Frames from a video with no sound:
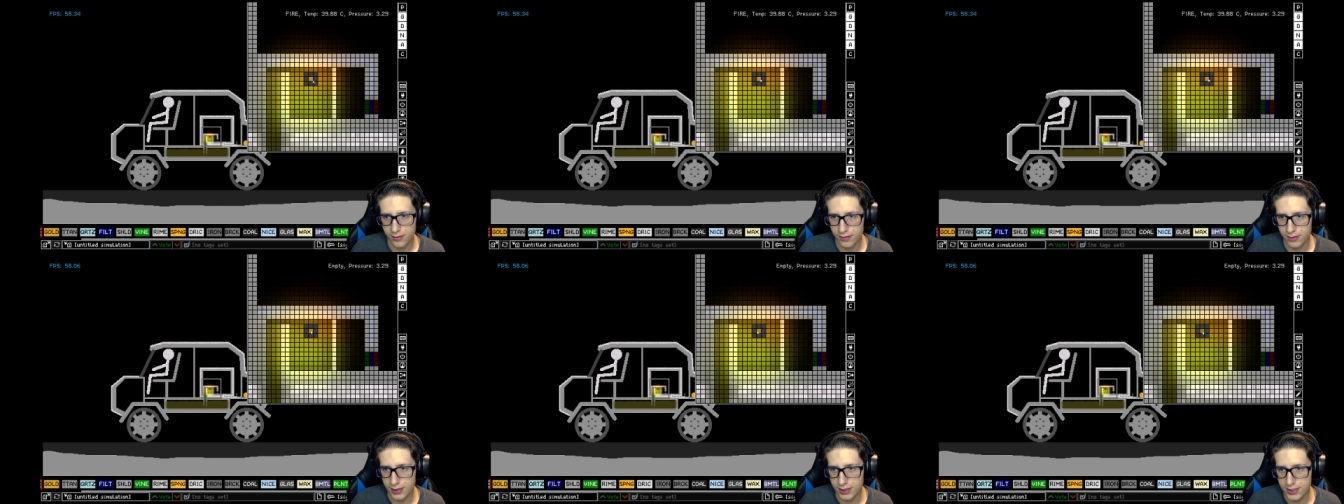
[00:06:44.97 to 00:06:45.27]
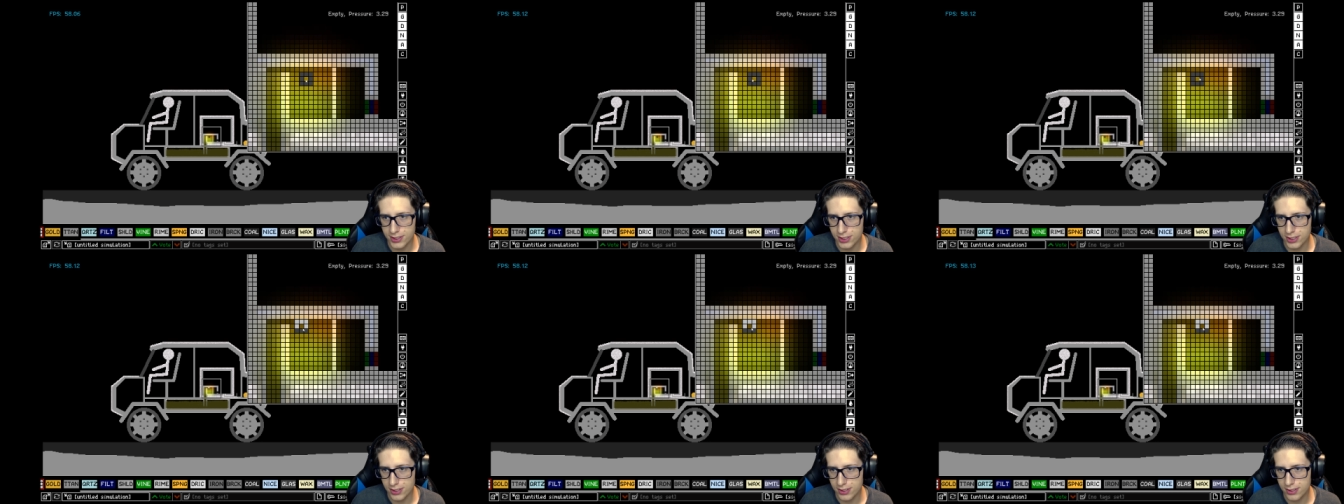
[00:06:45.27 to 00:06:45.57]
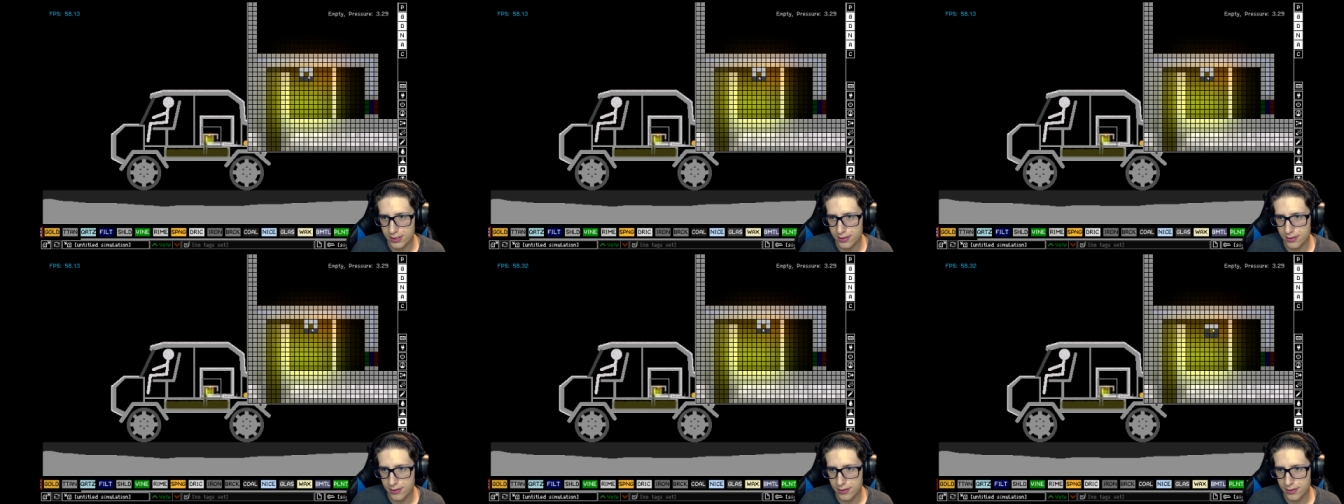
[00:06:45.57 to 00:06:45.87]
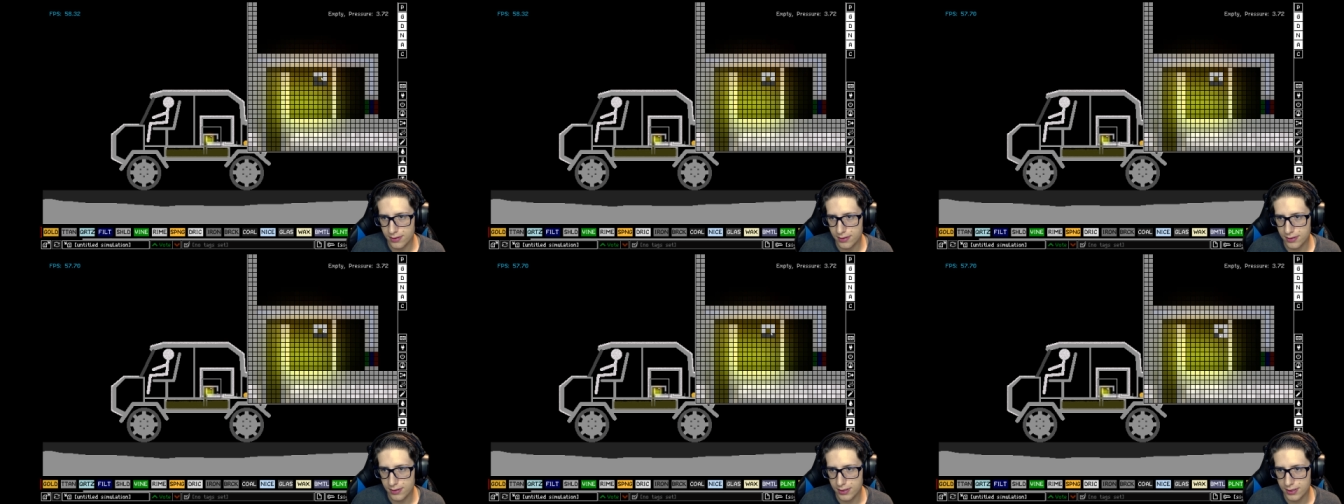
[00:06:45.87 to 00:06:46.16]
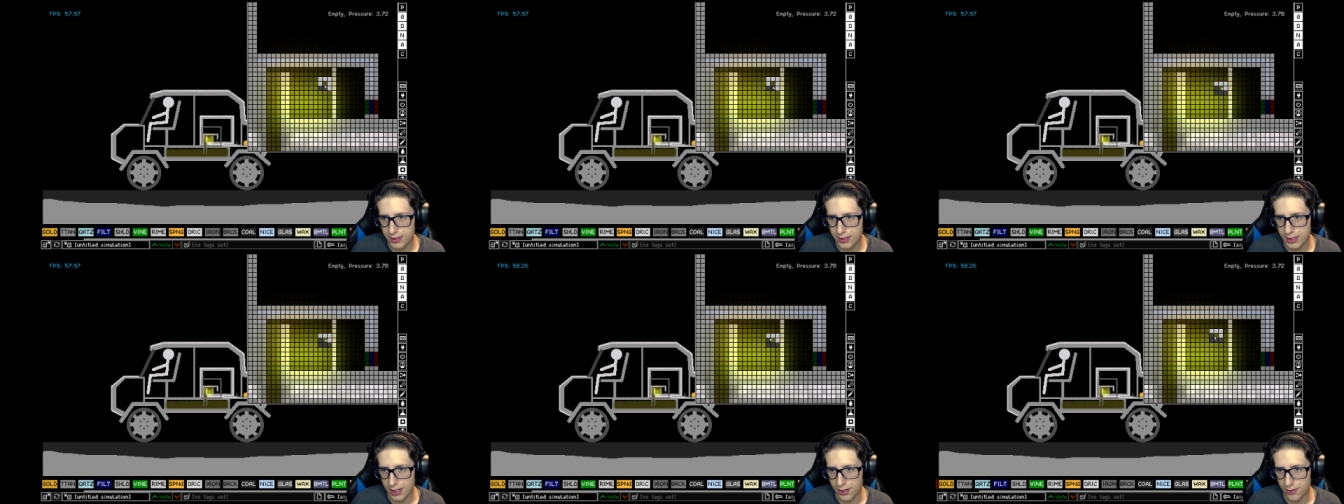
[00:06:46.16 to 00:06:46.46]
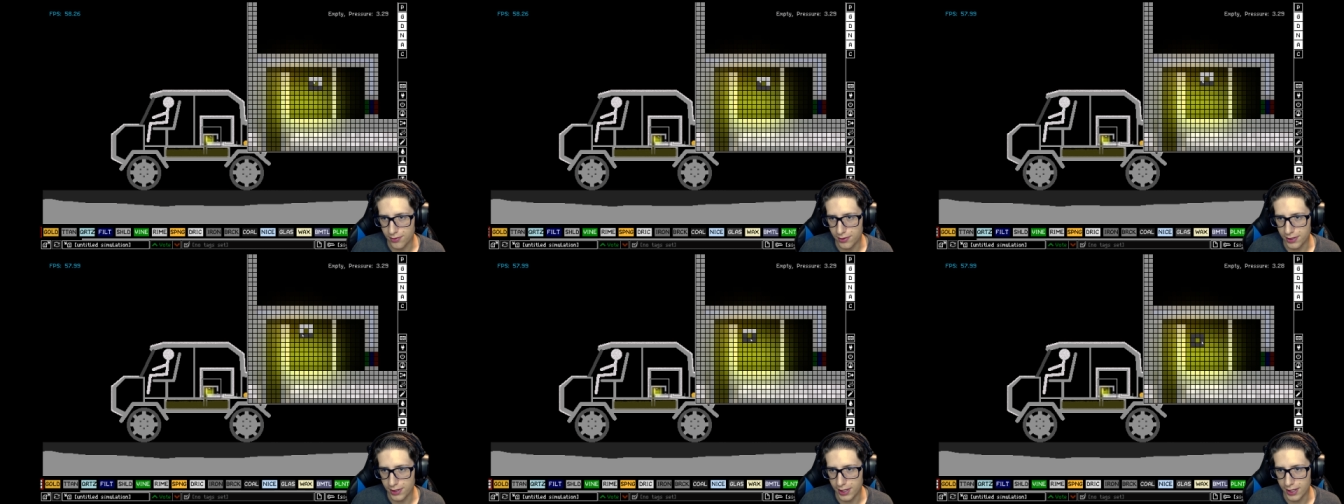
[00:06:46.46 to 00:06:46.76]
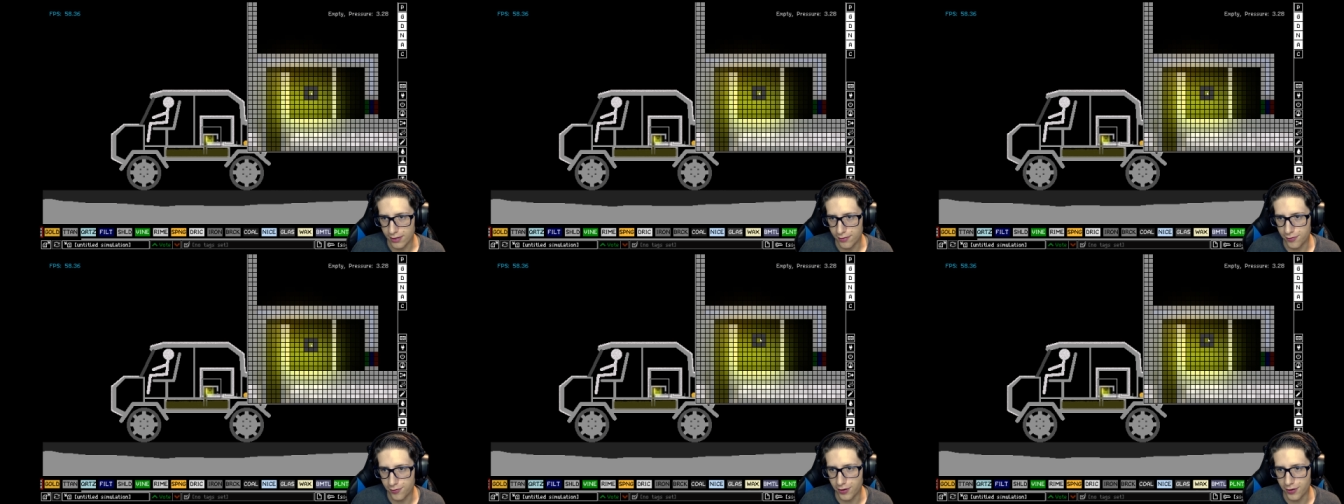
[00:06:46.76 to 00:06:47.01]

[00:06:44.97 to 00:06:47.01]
Let's just get rid of that